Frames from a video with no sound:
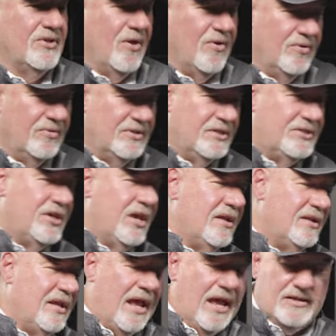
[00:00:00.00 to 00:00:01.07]
So I like the let's
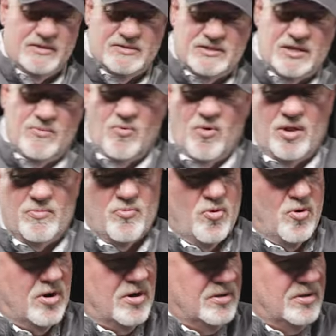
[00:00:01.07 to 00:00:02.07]
hit, Yeah, let's hit one more.